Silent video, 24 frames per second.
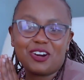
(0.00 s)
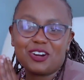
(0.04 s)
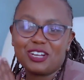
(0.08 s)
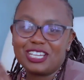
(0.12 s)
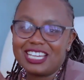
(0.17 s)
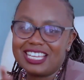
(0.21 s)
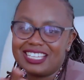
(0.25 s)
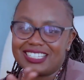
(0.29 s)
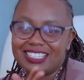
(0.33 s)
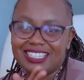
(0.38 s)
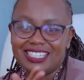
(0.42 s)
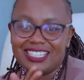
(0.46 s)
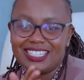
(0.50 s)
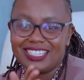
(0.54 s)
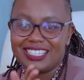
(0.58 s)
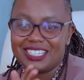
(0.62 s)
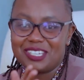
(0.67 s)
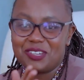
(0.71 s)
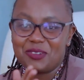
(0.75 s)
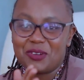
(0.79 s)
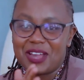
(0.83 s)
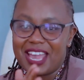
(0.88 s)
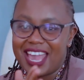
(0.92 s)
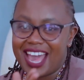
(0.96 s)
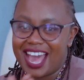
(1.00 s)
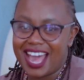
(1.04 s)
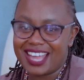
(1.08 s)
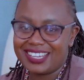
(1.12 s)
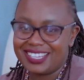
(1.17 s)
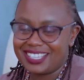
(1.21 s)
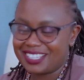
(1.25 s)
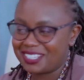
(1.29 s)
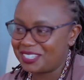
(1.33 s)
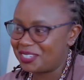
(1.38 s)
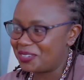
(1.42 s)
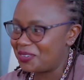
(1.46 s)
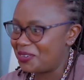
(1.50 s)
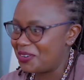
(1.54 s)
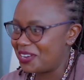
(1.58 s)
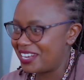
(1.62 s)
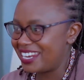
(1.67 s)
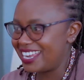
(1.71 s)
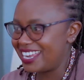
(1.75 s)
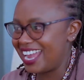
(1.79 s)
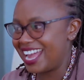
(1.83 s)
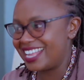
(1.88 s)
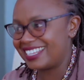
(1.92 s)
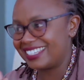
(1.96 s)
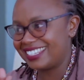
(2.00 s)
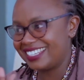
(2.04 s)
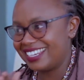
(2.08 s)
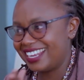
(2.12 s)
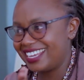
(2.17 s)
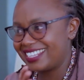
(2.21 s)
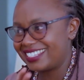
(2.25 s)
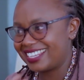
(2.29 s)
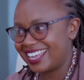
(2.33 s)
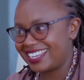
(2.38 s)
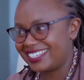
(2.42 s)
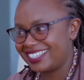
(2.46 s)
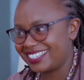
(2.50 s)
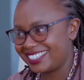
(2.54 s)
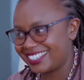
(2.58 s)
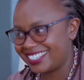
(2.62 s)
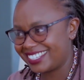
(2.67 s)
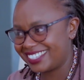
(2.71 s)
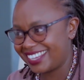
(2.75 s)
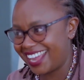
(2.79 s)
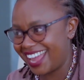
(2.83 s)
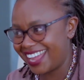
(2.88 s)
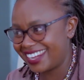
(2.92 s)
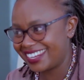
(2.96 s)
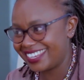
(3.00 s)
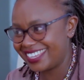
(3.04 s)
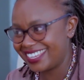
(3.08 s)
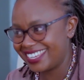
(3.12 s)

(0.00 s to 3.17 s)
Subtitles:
I honestly didn't know I had a story until I started sharing